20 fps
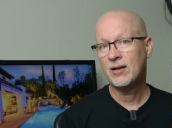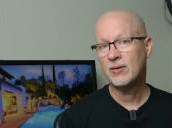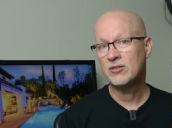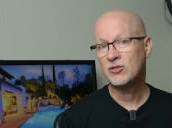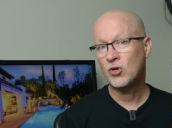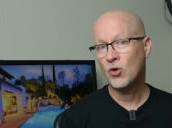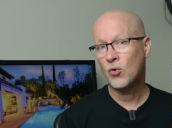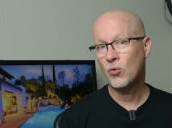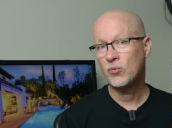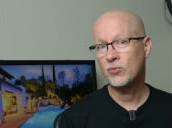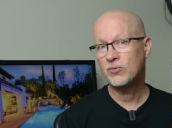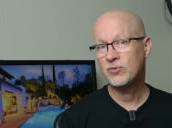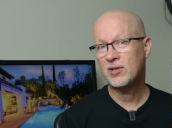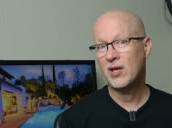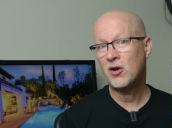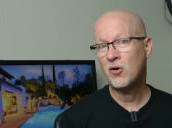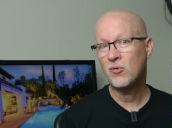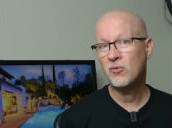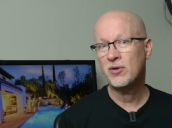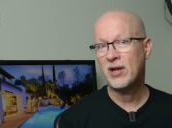So
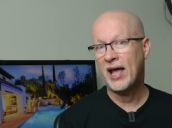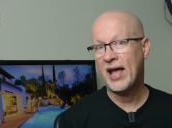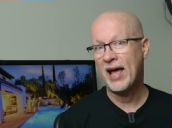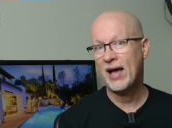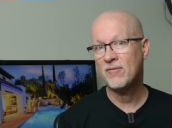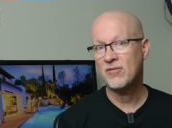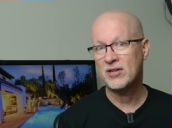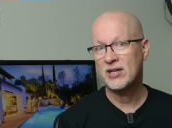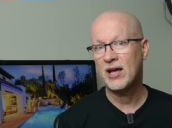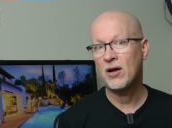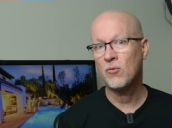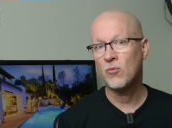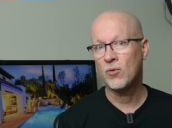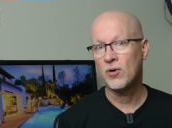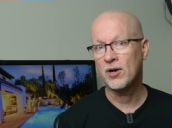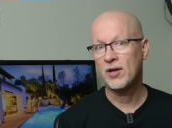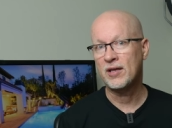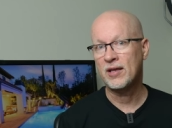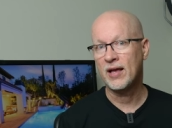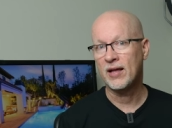they don't have a
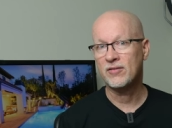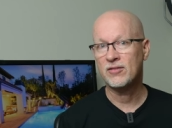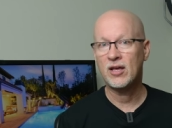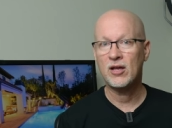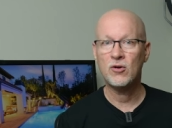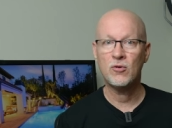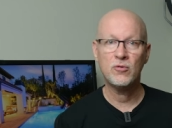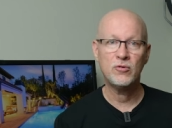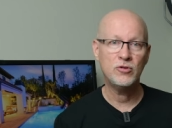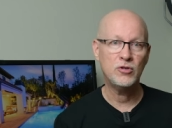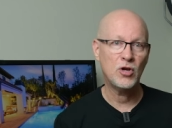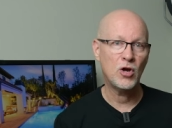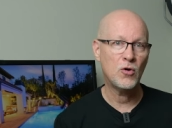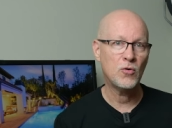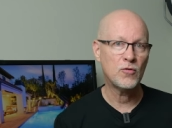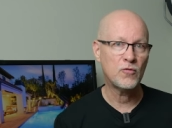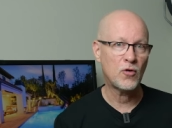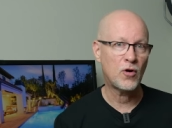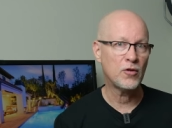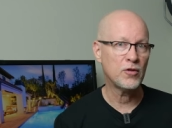network yet. They don't
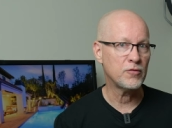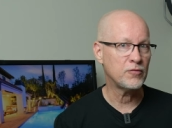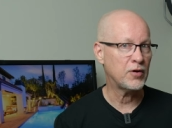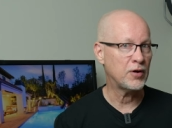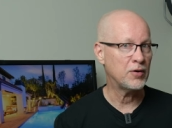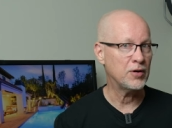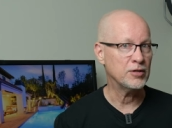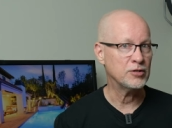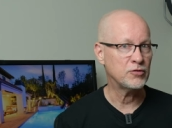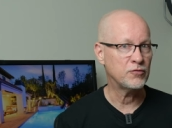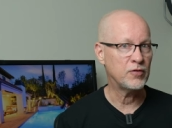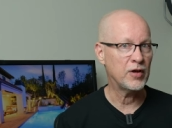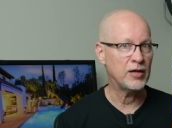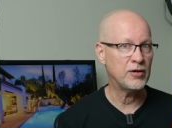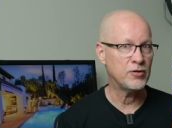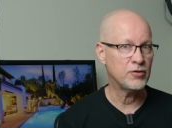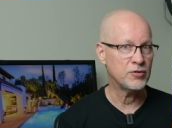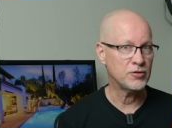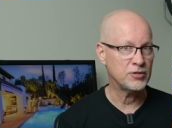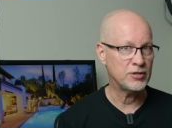know of all the various
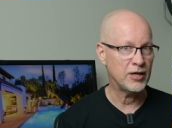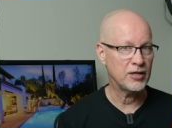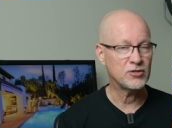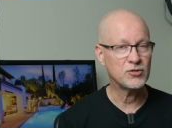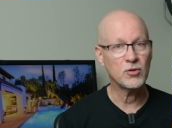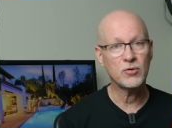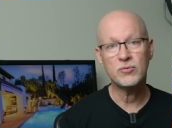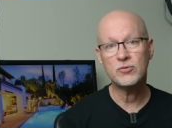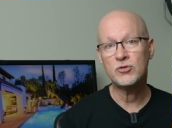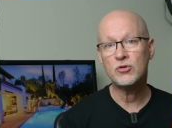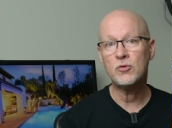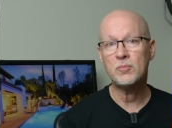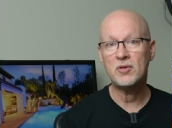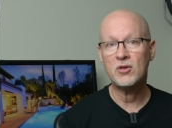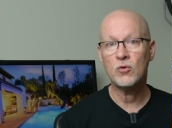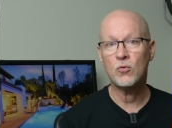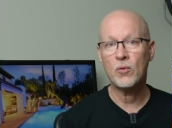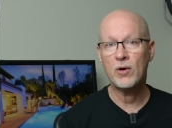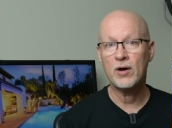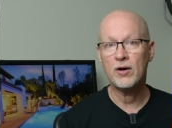vendors yet. So do be
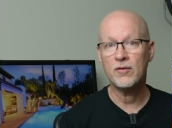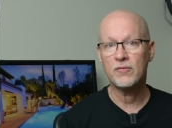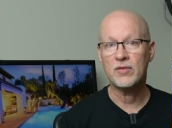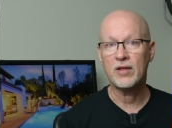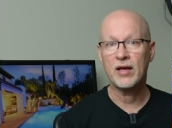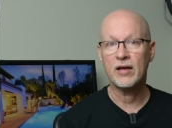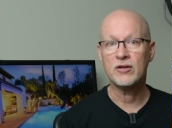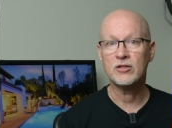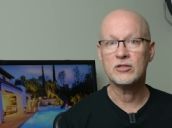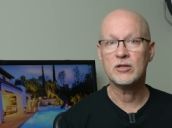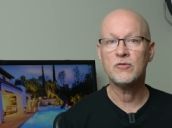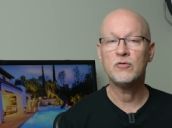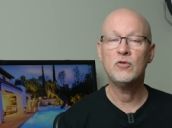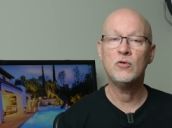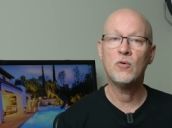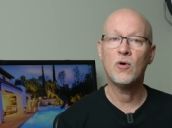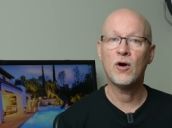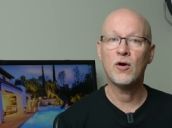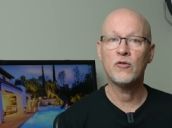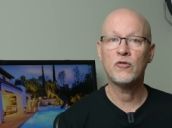aware of that, as if
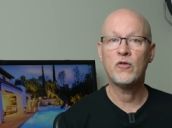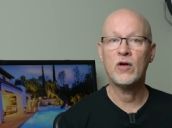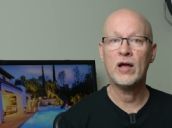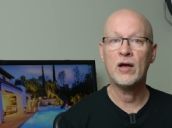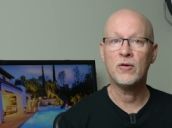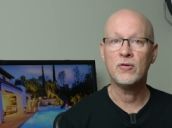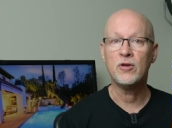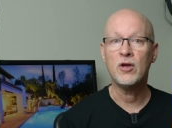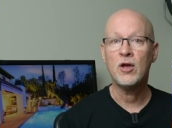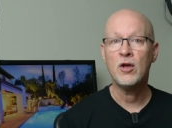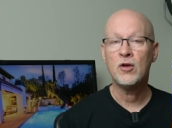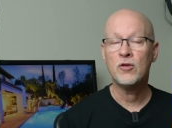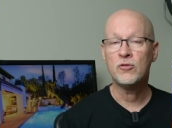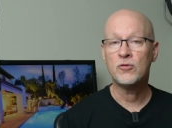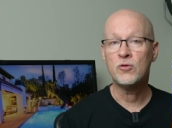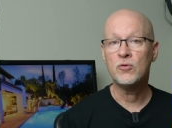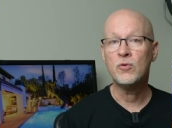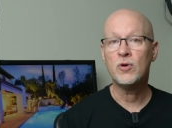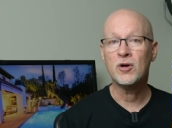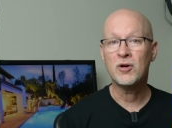you are found
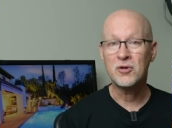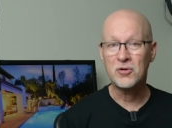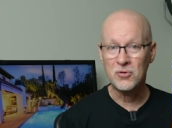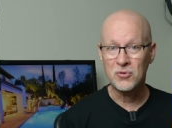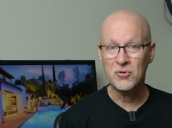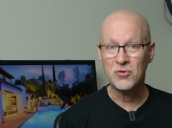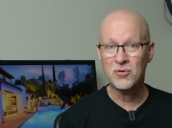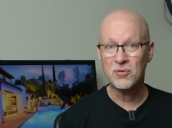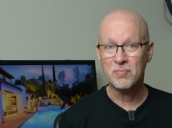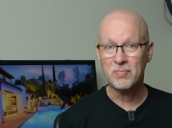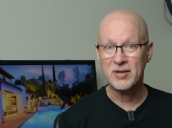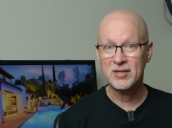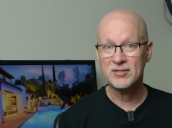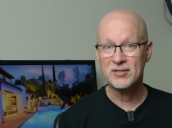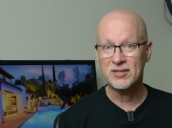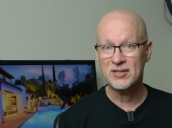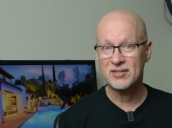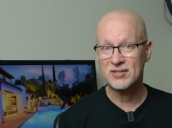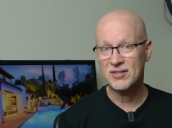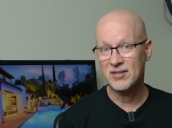through a Google
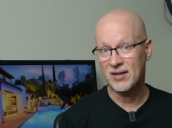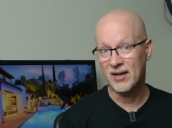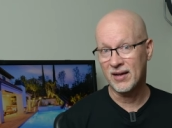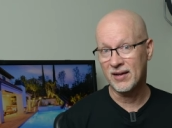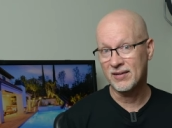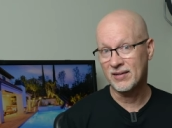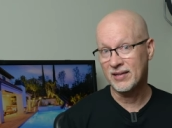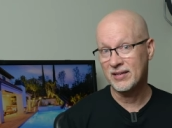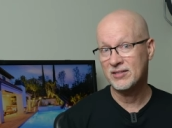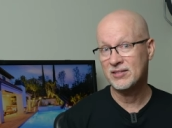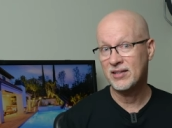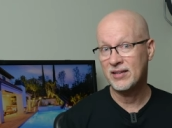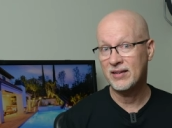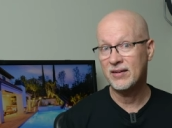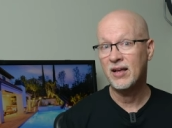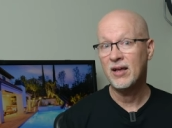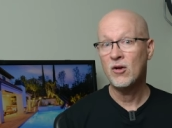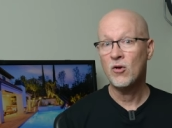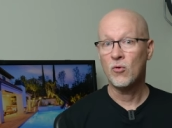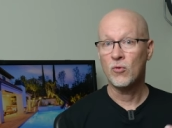business uh,
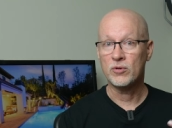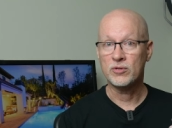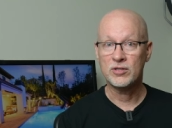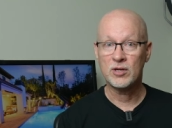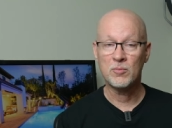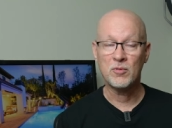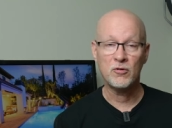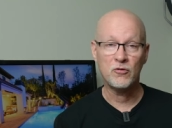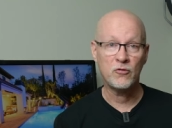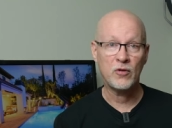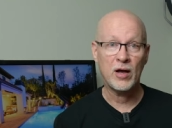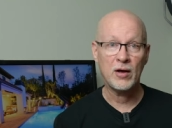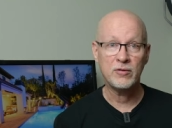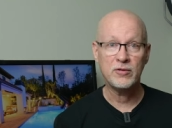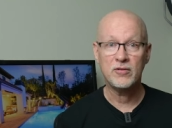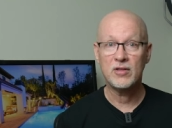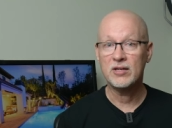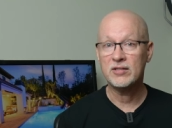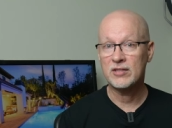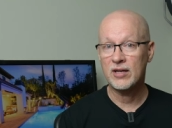listing, or someone found
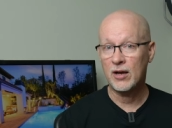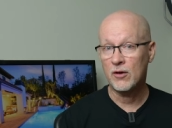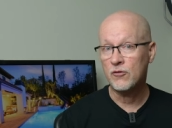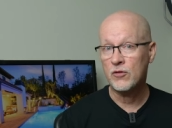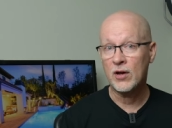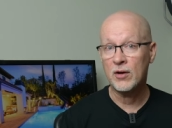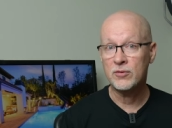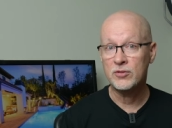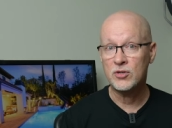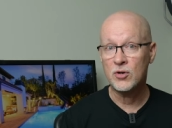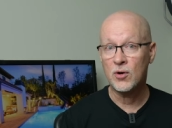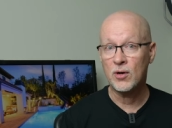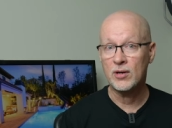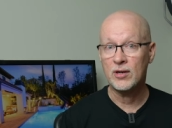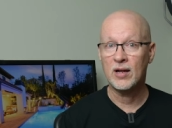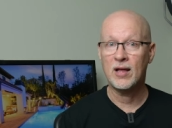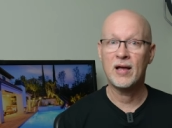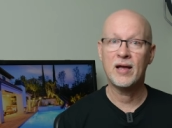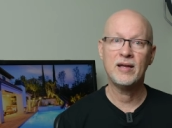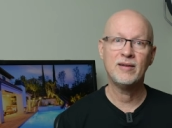you, they say, I found you
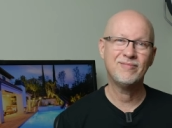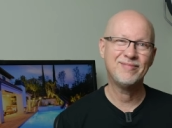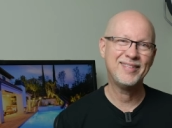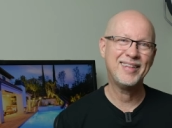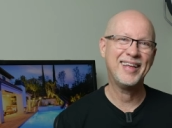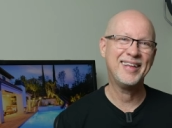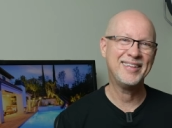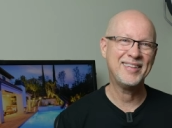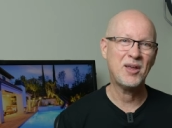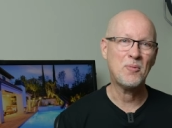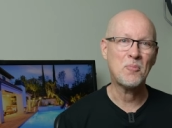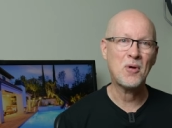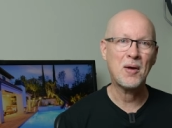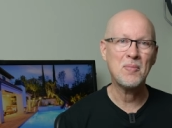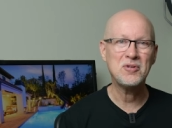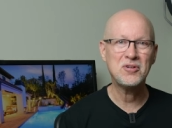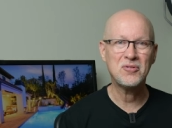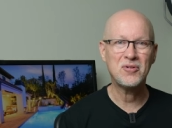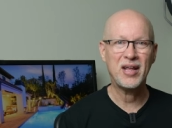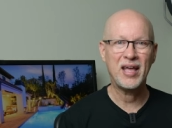online, then they
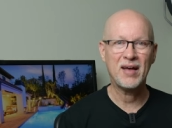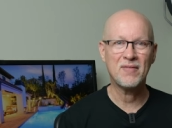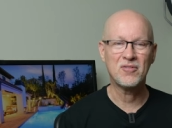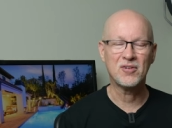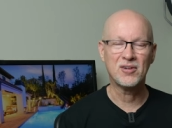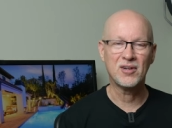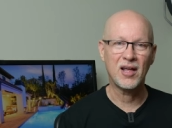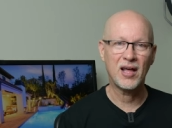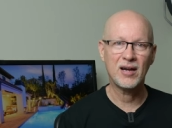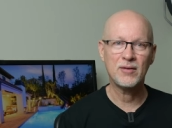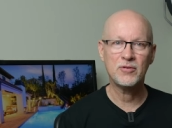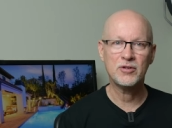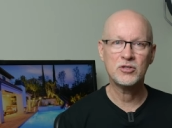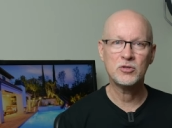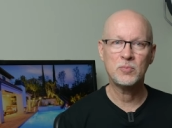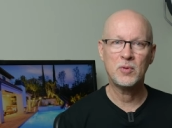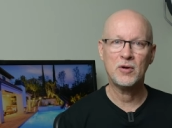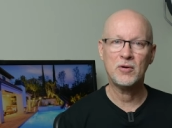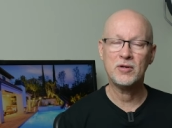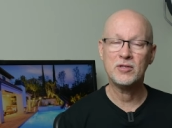probably don't have a lot of
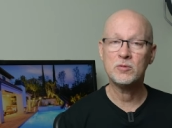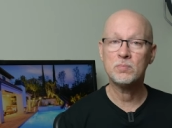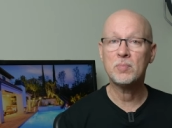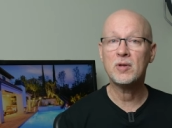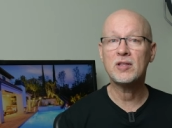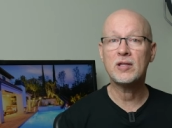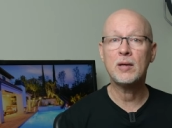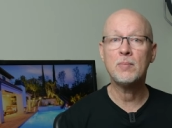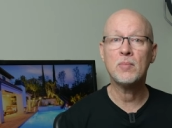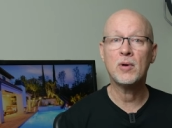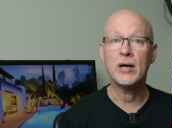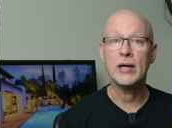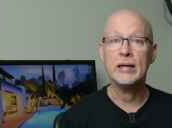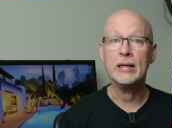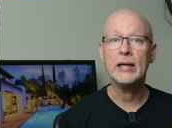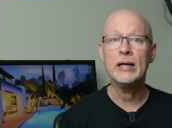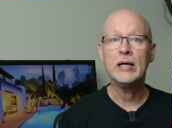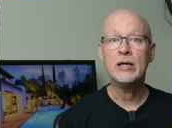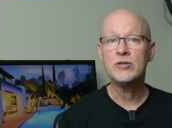experience, but they might.